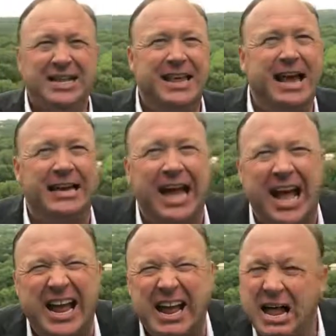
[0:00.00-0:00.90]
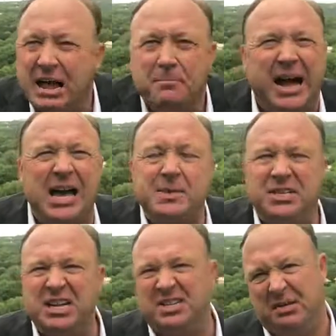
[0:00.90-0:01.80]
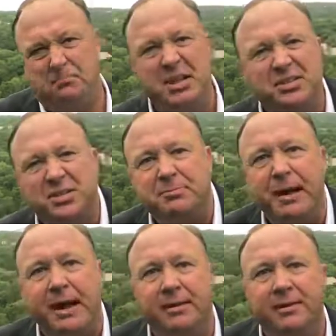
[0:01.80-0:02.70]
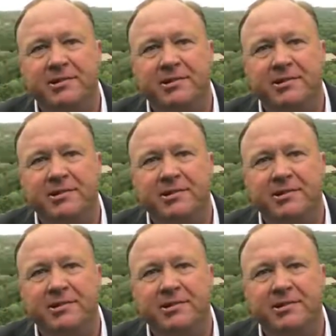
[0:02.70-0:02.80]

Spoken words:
That guy behind the scenes is a businessman.